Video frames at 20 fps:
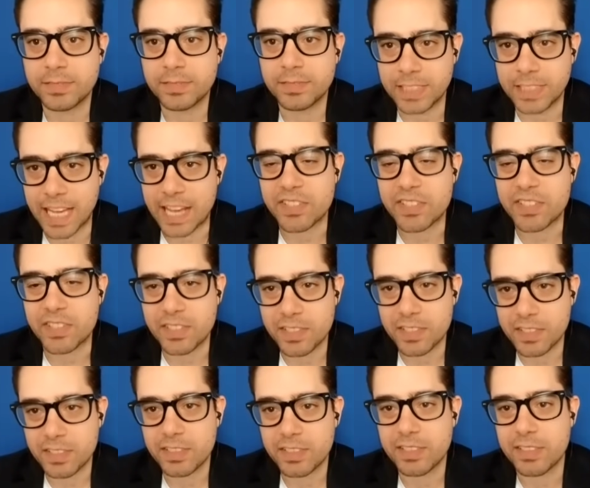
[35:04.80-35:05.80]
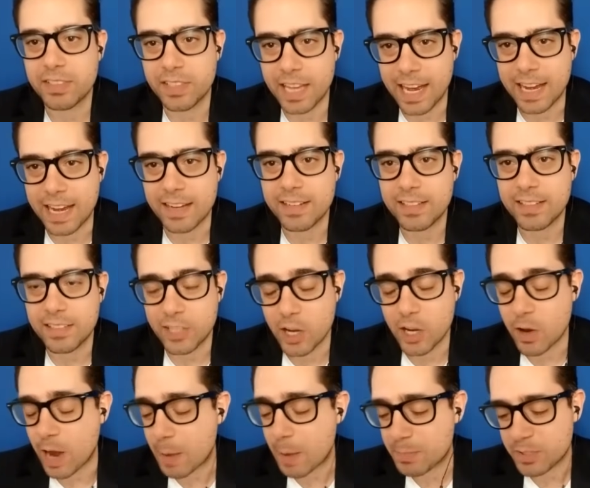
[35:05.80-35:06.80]
Yes. Yeah.
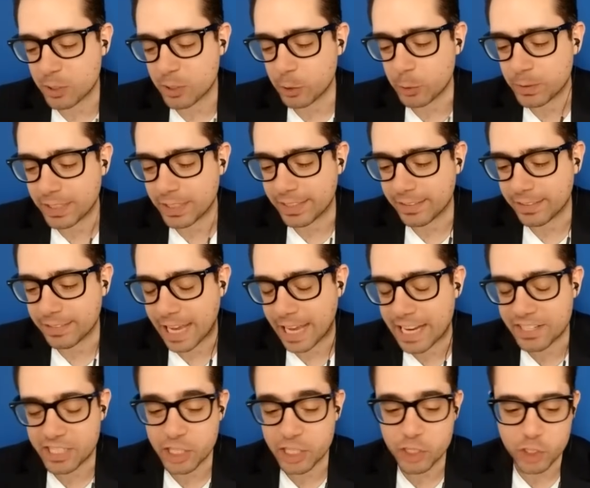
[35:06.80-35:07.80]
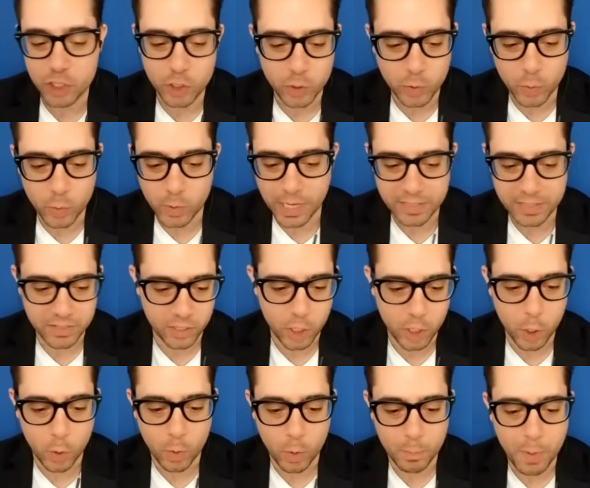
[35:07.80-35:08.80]
No, absolutely. And did you get to
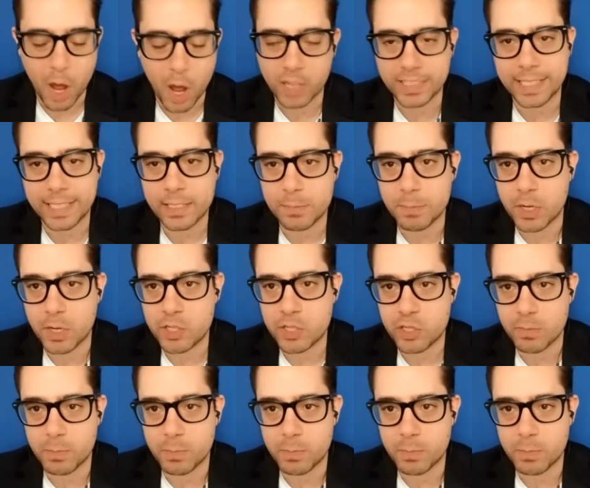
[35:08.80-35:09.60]
know Pollack much,